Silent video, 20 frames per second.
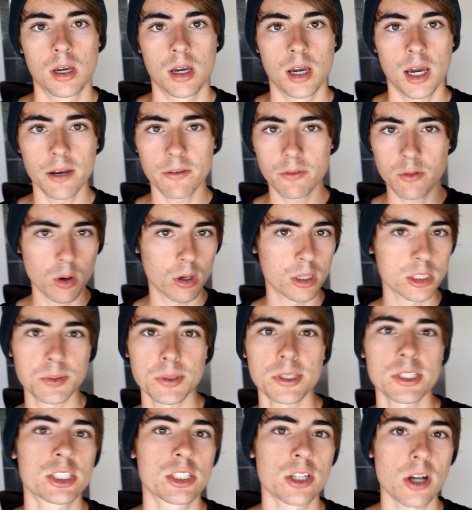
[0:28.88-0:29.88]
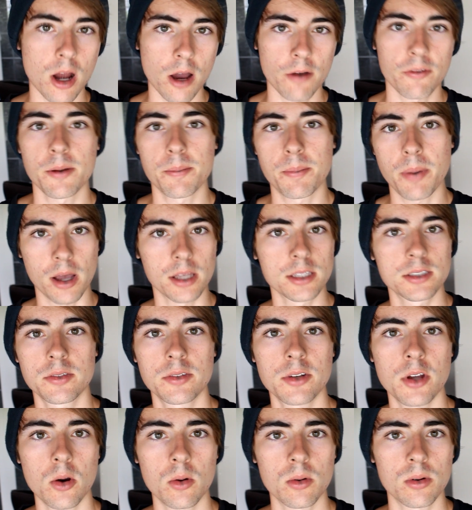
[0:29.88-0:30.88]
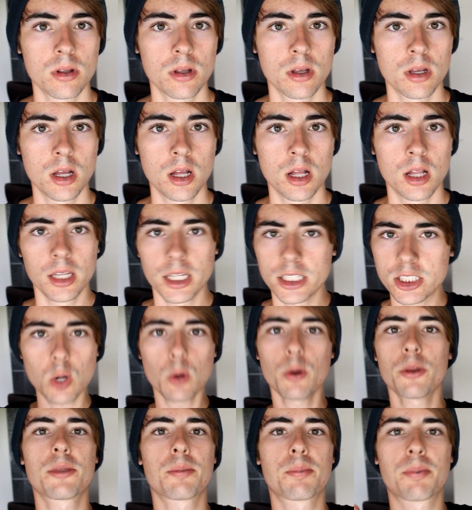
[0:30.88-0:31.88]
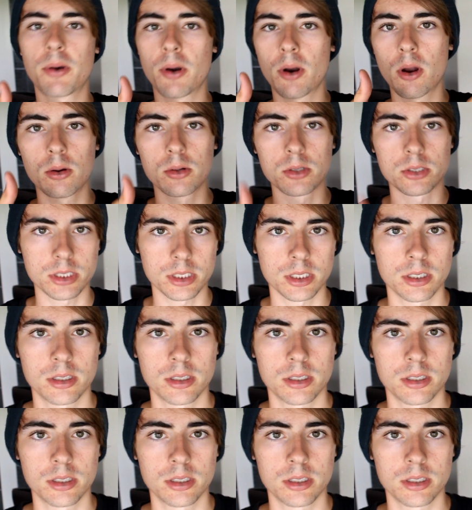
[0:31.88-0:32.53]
And of course, we're going to start off on a positive note. Let's go with the pros.